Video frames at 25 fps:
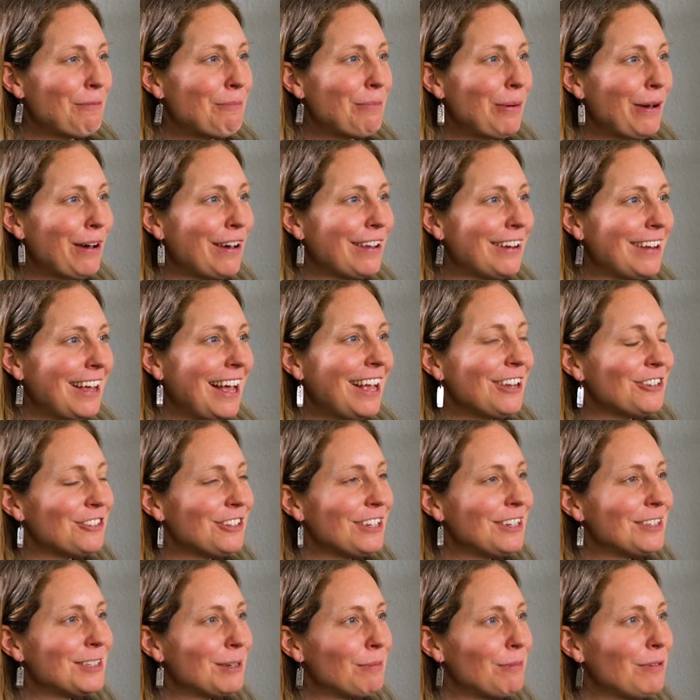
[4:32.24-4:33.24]
But
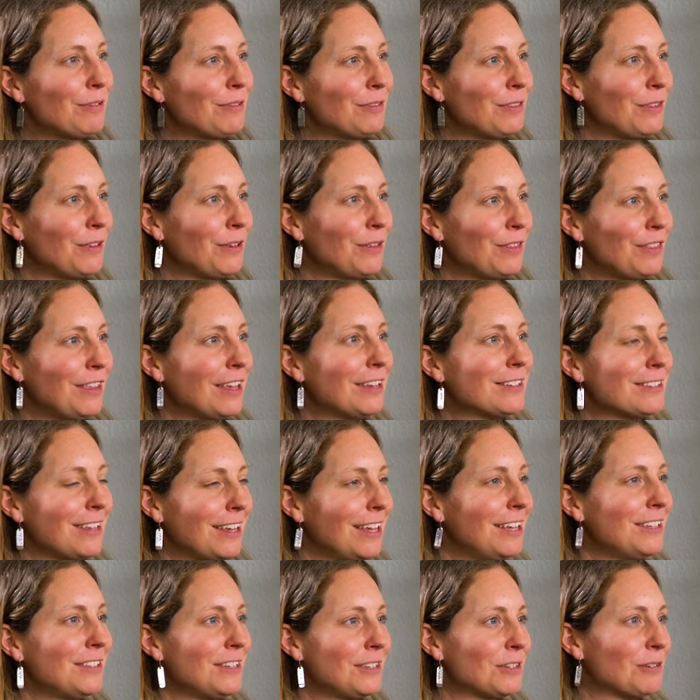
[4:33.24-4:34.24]
actually, some of the things
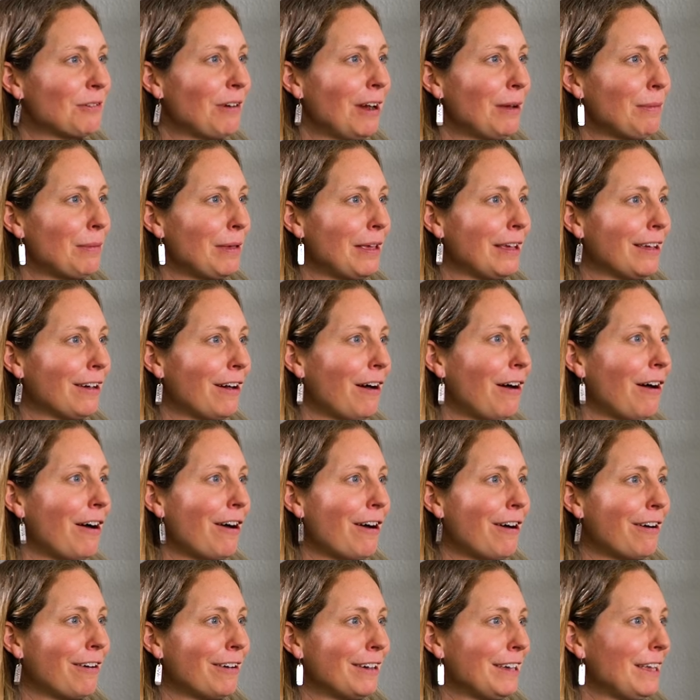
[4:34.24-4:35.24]
that he's describing
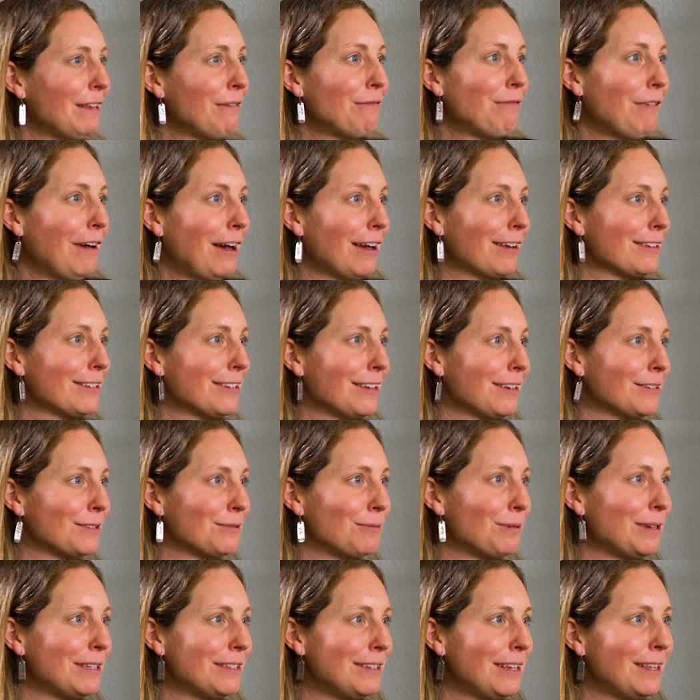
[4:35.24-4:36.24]
are, in fact,
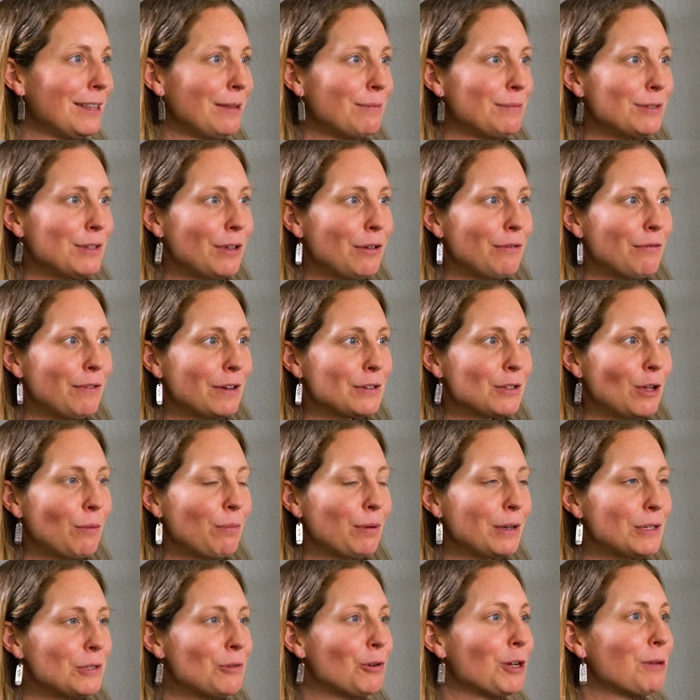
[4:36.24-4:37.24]
as we see them. So, for
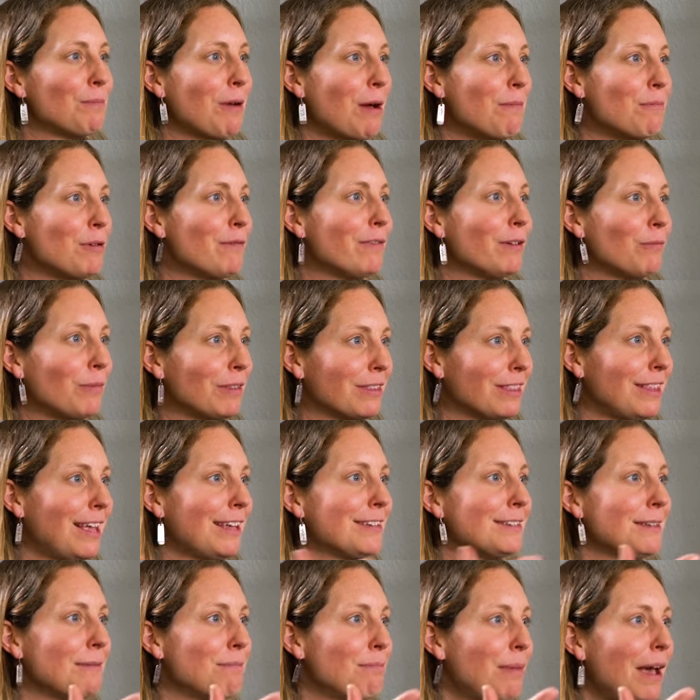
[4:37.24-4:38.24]
example, he's talking about moving with
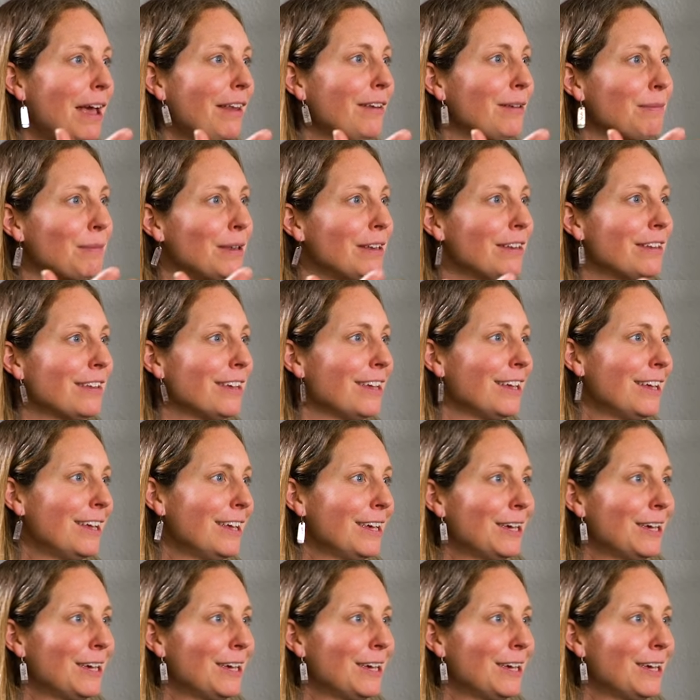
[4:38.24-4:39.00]
less impediment.